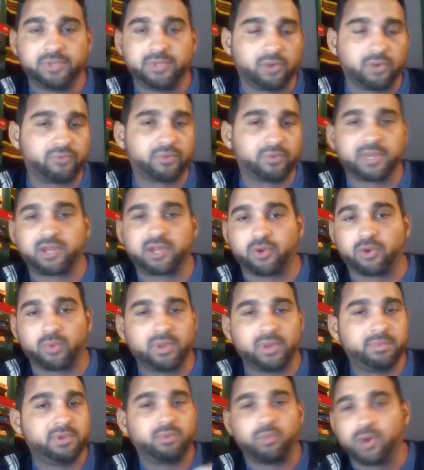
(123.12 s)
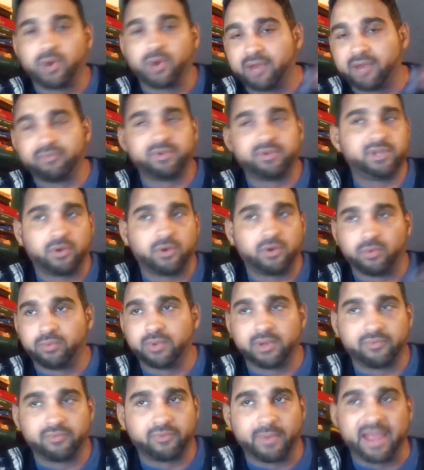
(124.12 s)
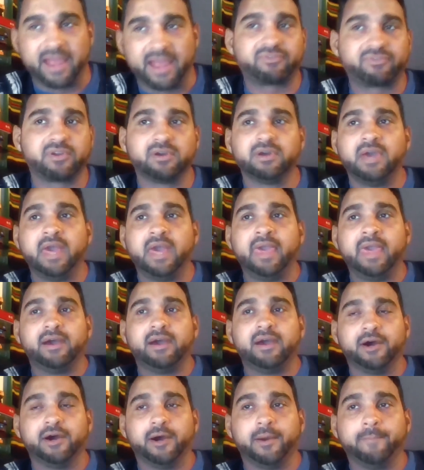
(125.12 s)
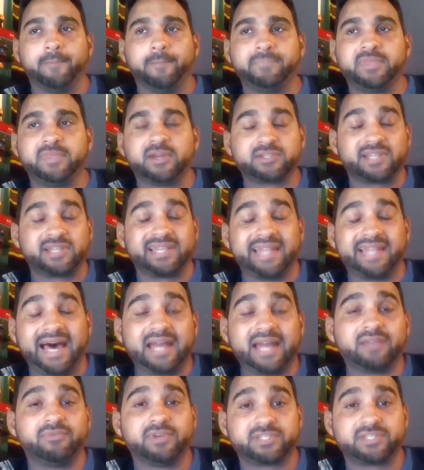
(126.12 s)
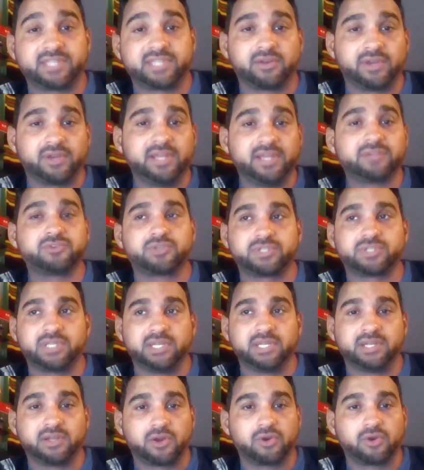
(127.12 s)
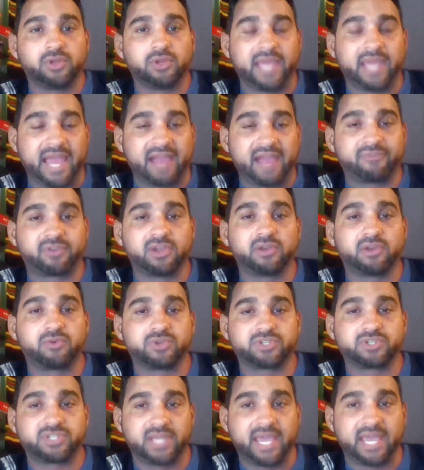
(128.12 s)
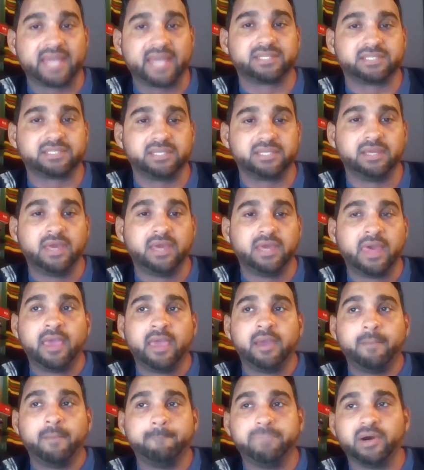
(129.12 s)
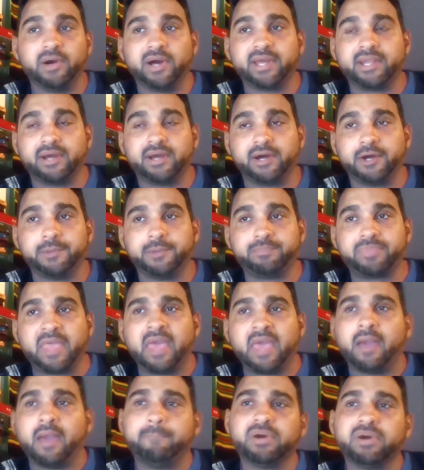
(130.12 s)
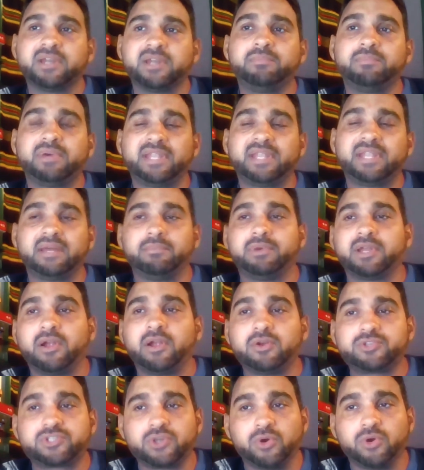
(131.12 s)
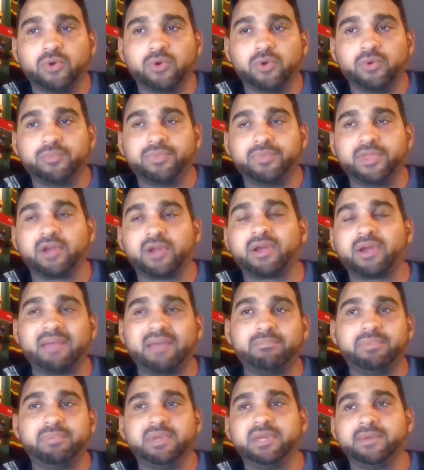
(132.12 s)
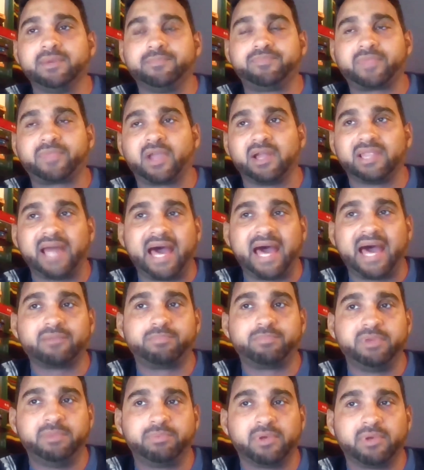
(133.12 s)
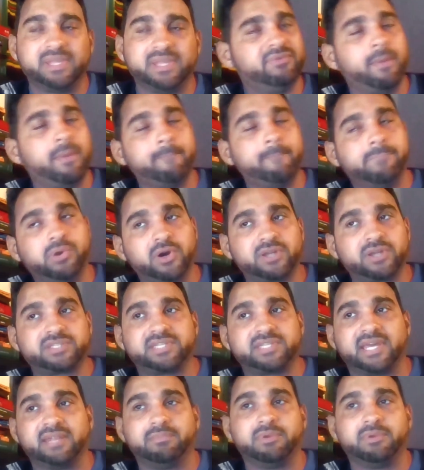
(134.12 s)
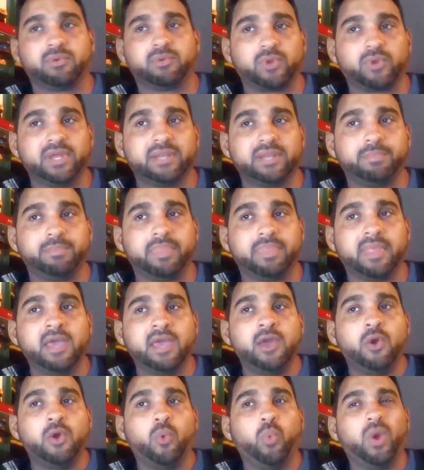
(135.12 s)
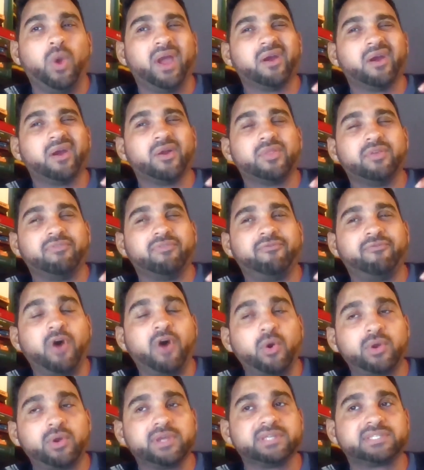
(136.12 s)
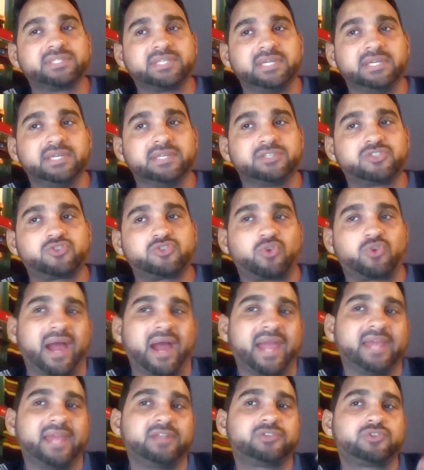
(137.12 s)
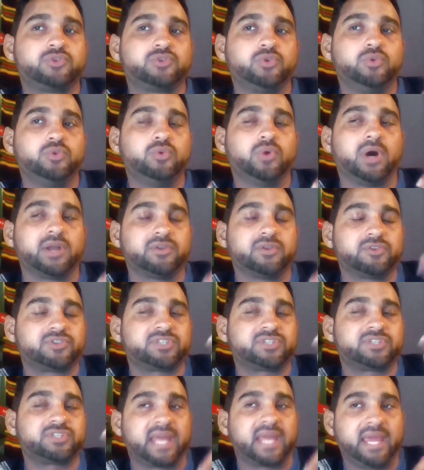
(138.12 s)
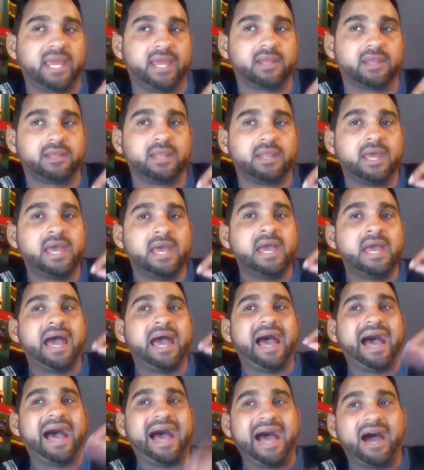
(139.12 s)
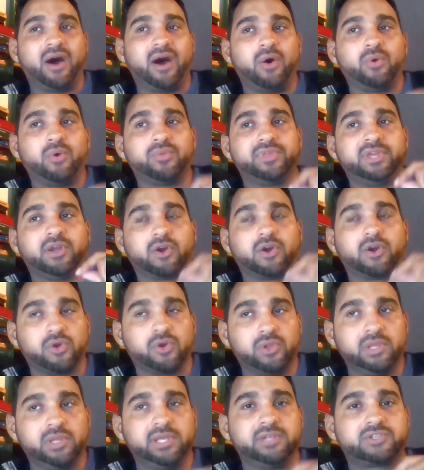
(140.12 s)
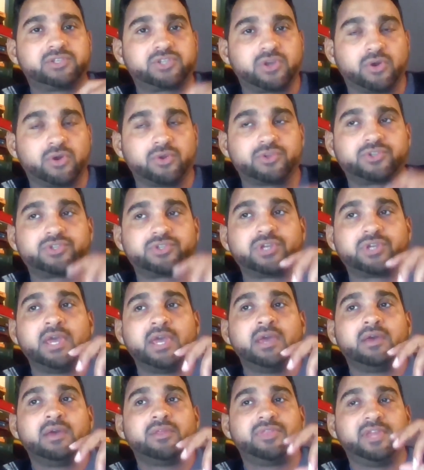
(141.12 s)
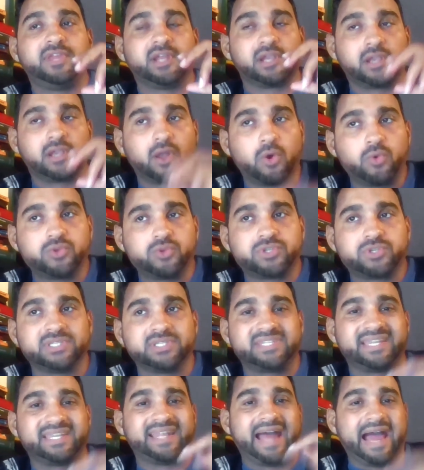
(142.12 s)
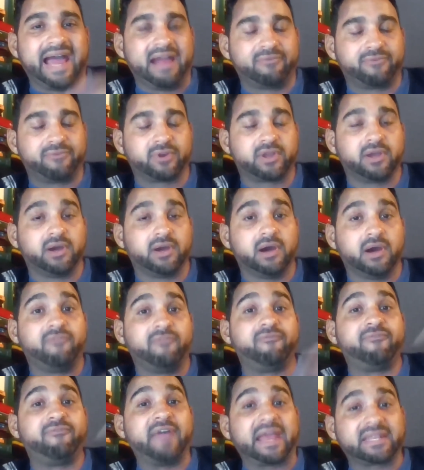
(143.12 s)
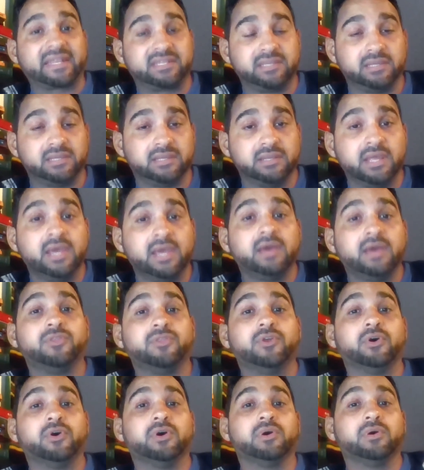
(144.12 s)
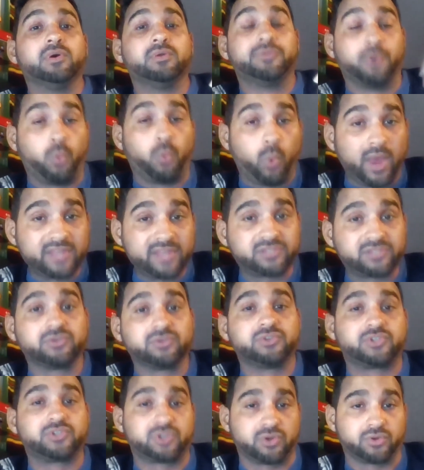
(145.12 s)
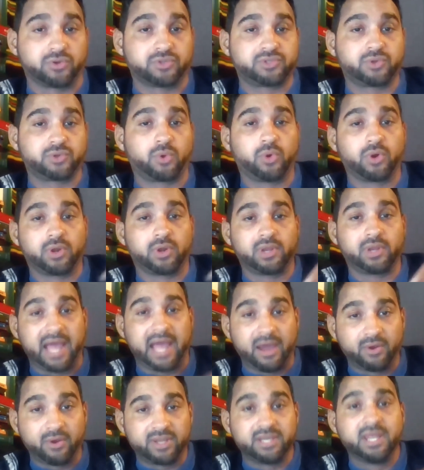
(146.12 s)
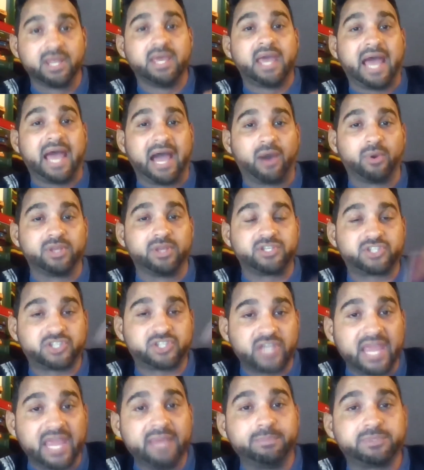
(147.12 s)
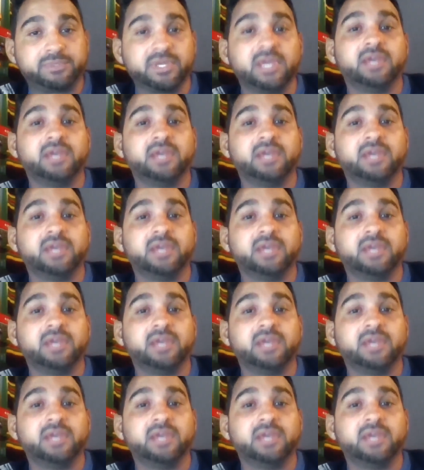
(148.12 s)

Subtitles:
from the Caribbean, wherever, from Africa. There's a lot of us that are interested in early African Christianity. But also there have been a lot of people, even books that have been written where the focus is trying to understand how the early church theologians in Africa affected the Western church, or how it shaped